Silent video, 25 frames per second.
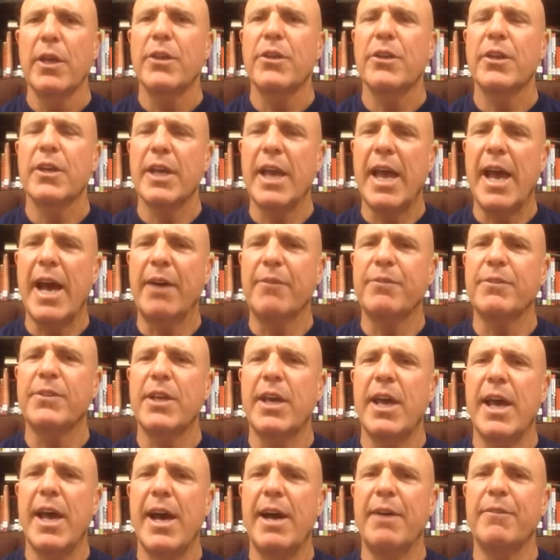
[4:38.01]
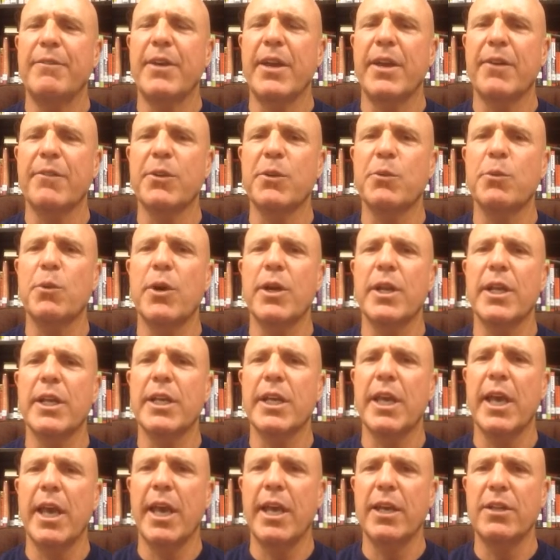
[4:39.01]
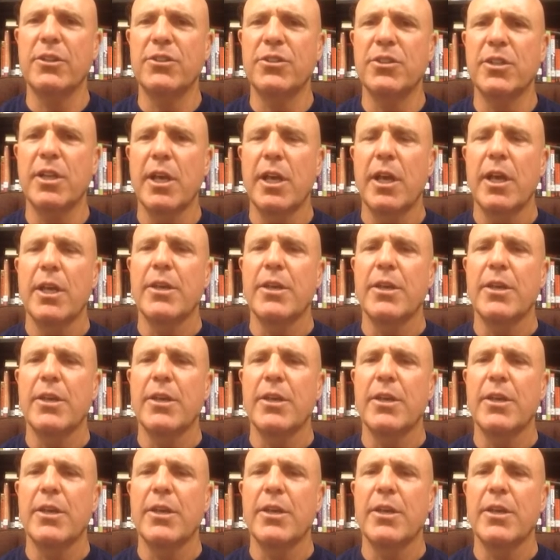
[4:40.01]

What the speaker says: You have to have everyone engaged.